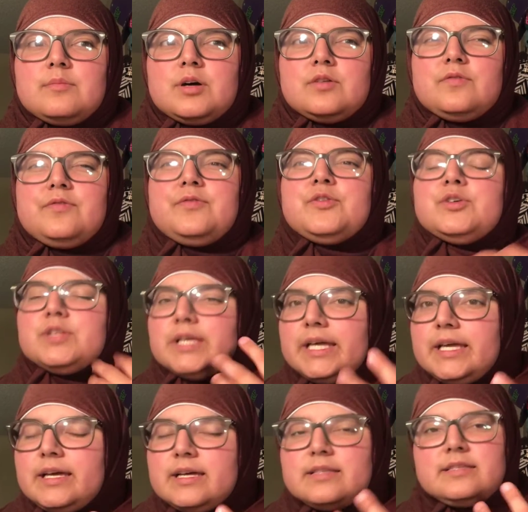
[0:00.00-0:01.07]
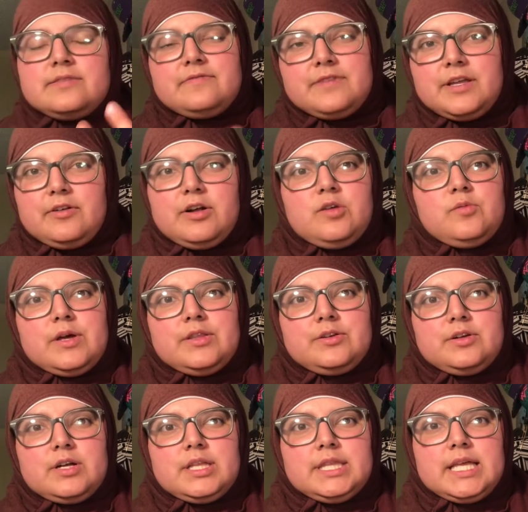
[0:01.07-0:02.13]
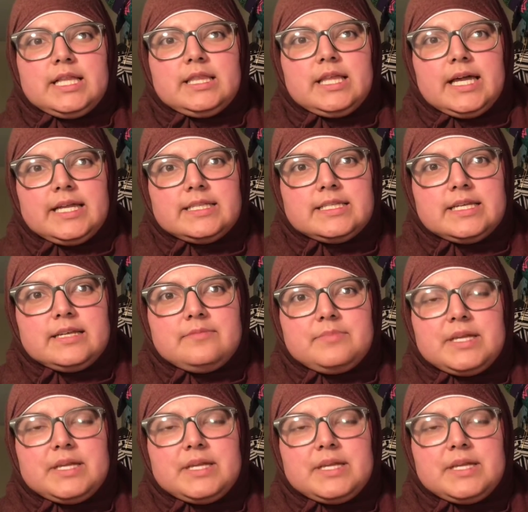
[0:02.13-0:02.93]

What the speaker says: fully to figure out whether or not they liked it,